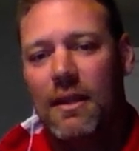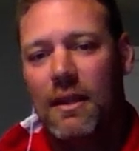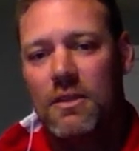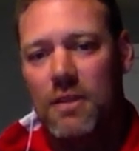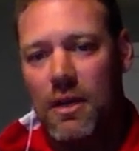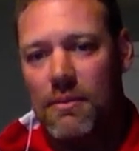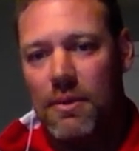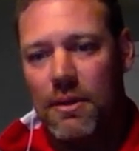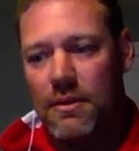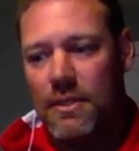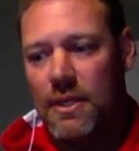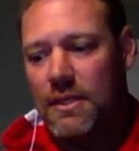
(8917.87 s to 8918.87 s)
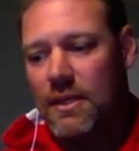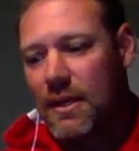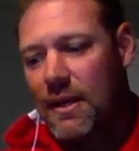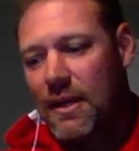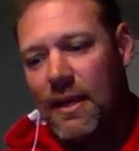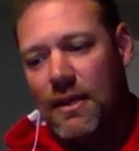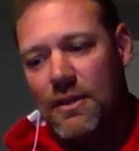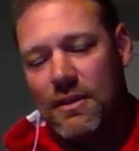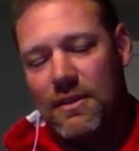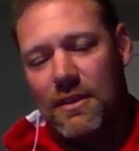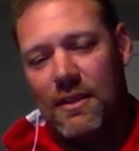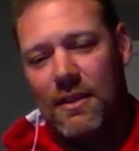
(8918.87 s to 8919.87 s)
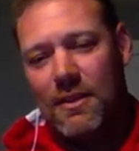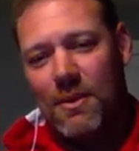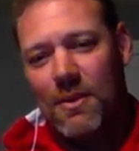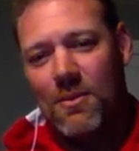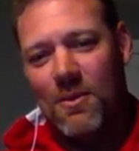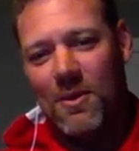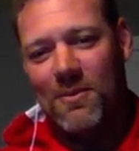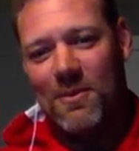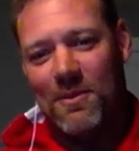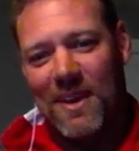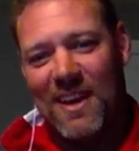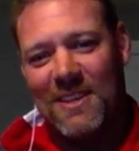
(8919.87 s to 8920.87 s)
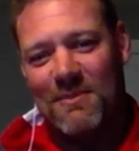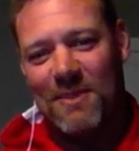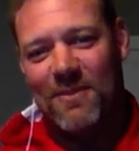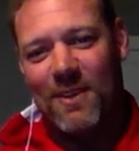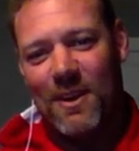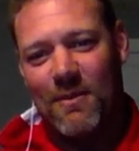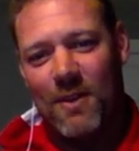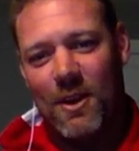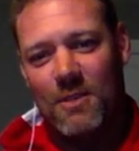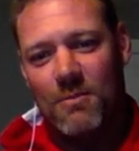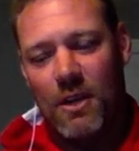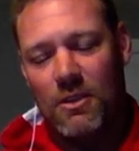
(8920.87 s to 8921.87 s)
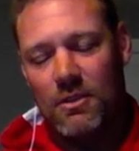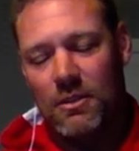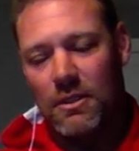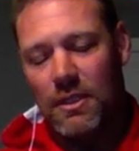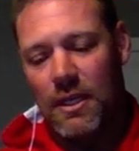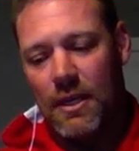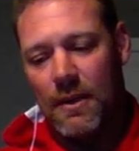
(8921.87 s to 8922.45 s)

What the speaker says: Let's talk about those things. And just the reward from that has been very, very special.